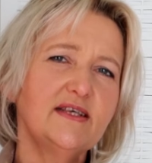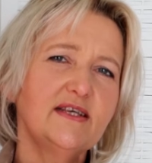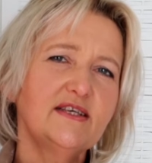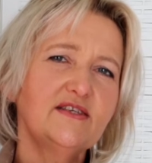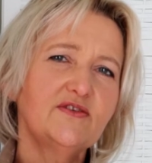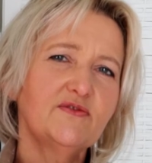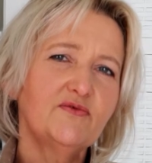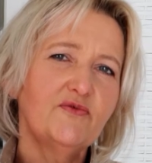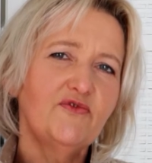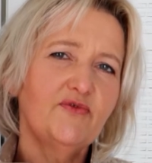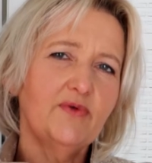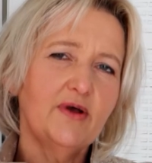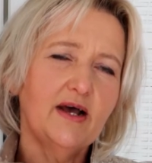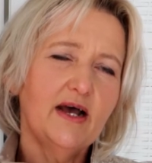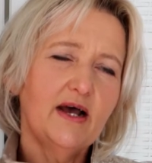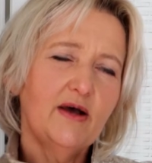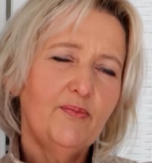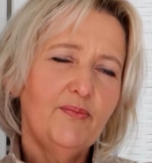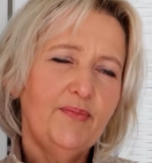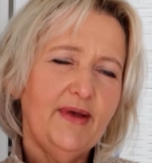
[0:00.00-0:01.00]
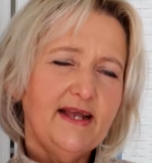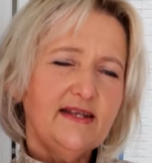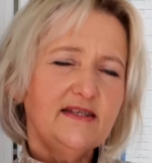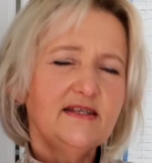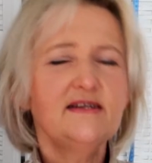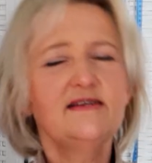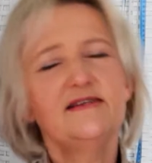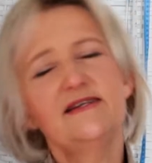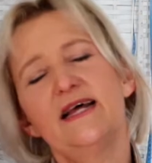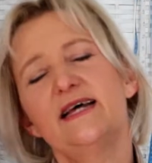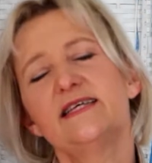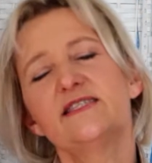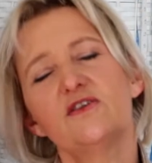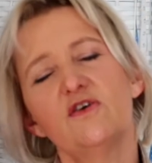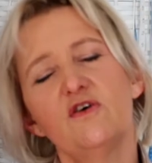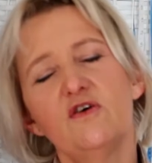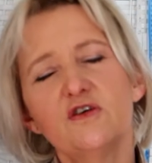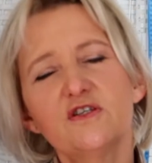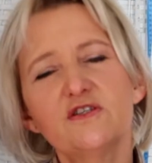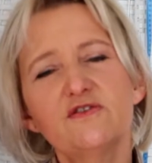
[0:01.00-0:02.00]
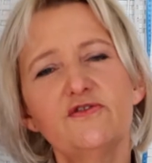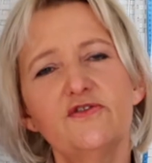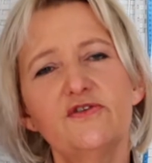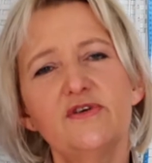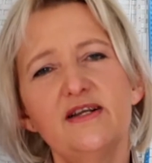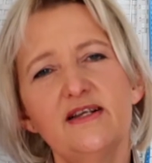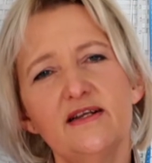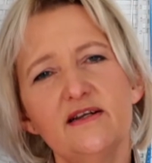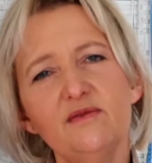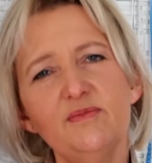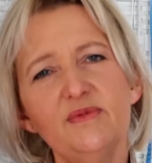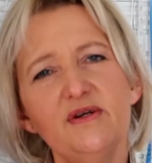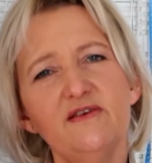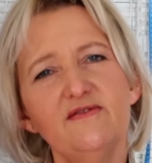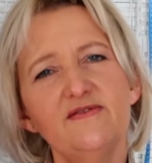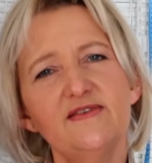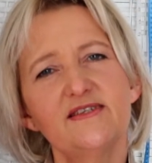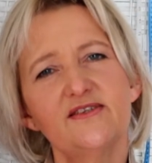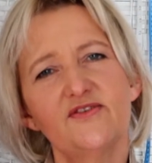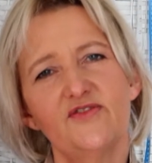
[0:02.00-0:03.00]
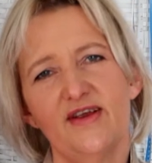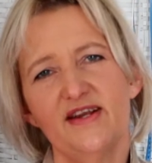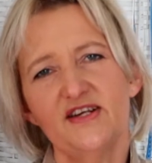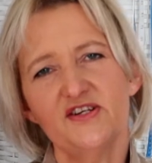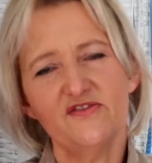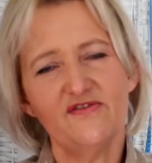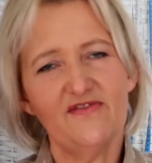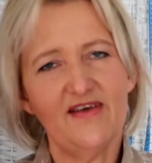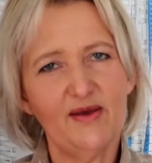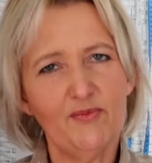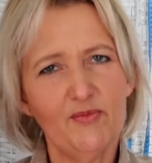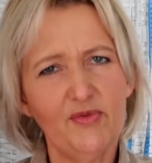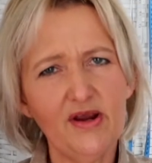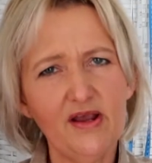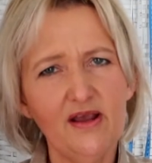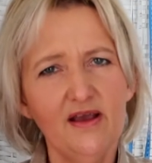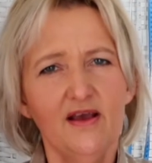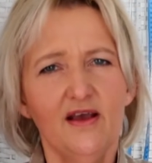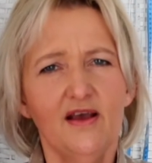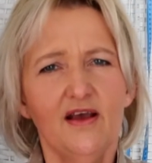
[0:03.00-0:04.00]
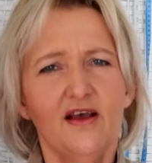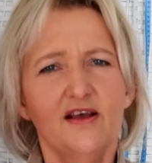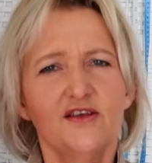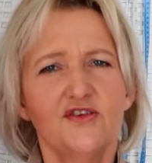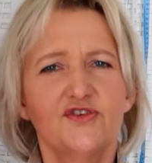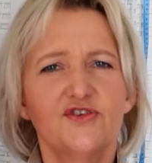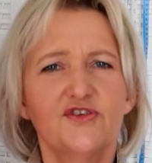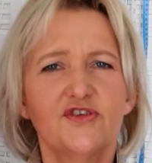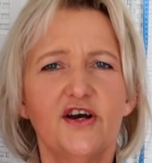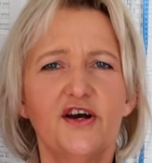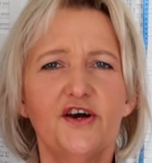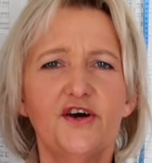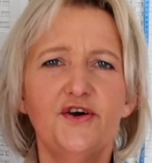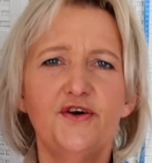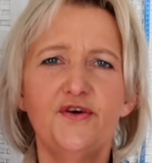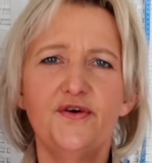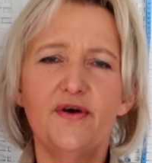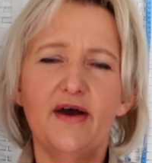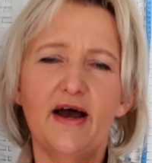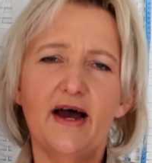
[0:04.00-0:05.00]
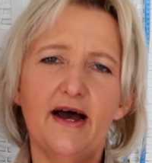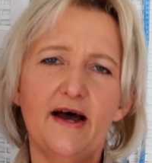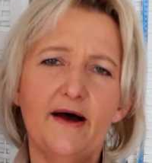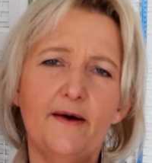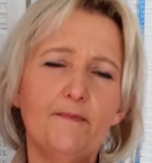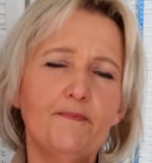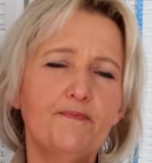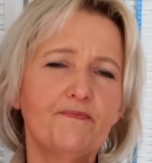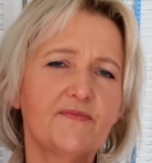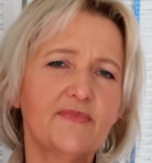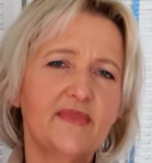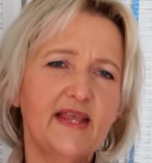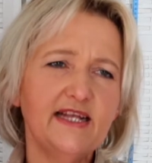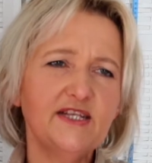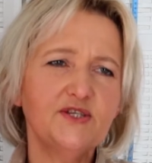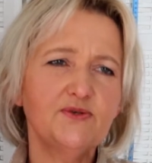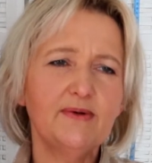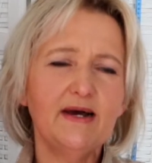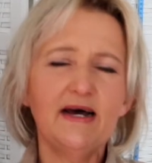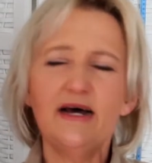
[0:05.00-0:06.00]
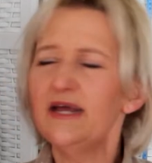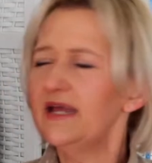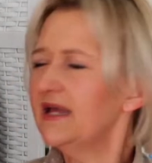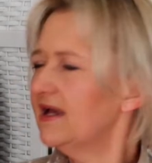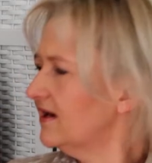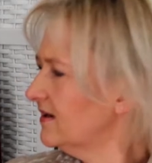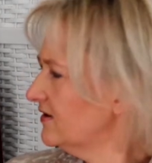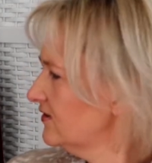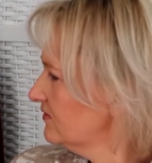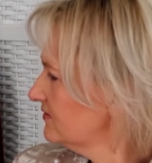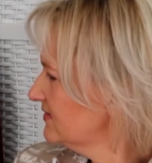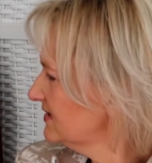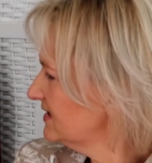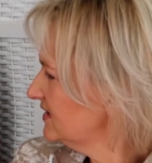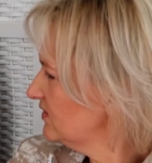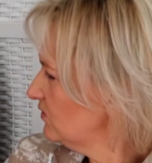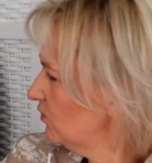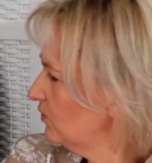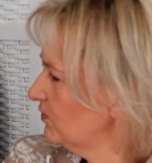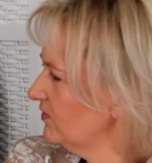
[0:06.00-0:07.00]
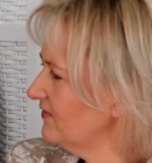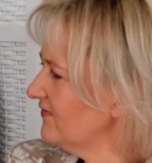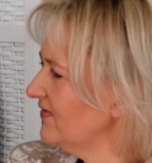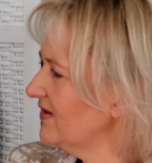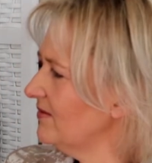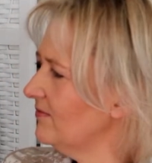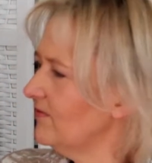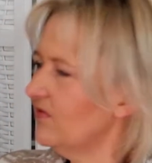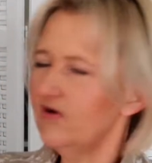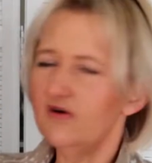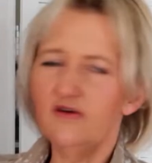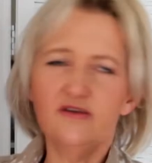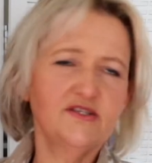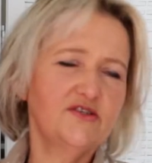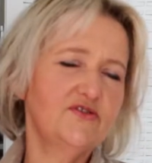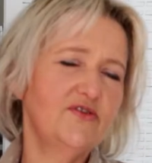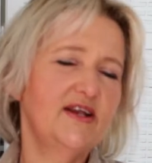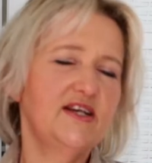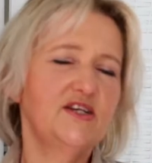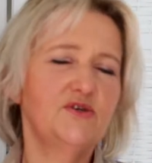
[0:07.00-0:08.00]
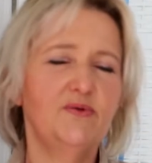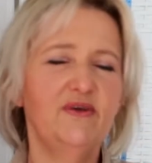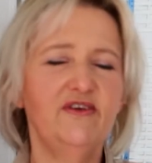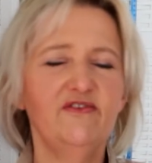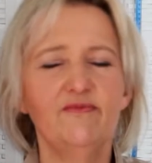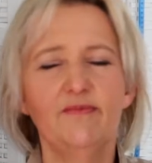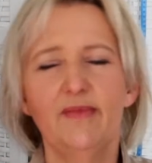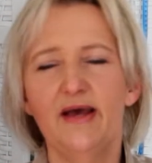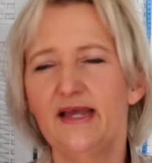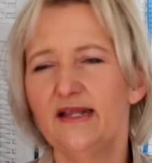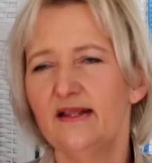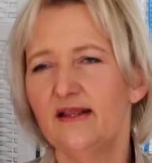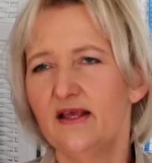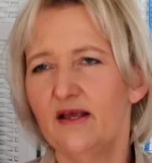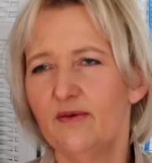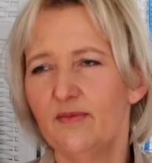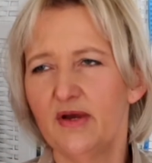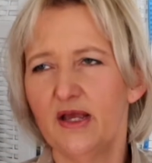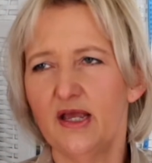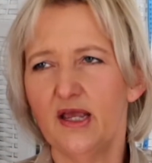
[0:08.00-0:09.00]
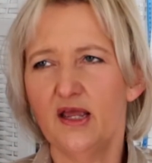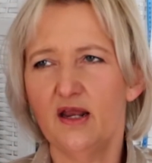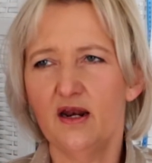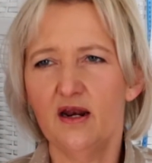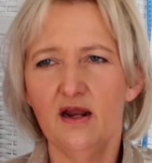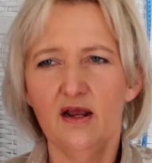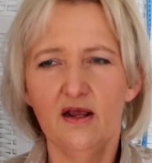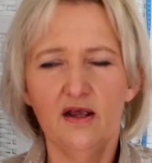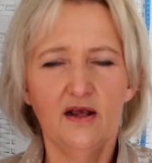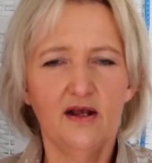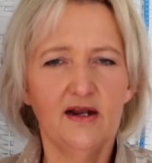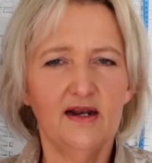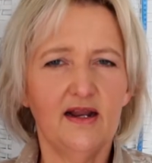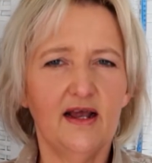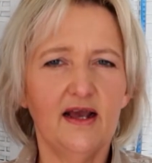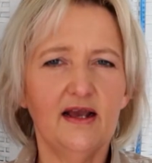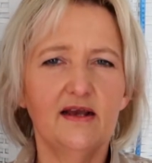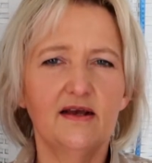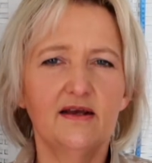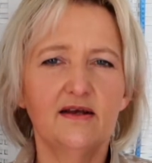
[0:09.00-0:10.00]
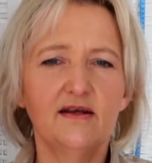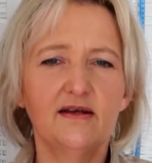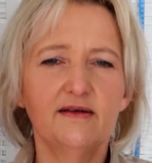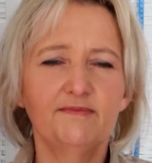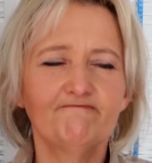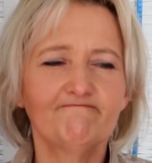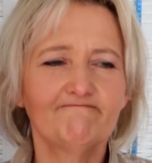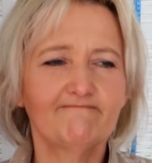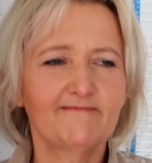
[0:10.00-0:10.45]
this pattern does ask for a little bit of a stretch fabric. So that's why you'll see all of them are stretched. We've made them in like a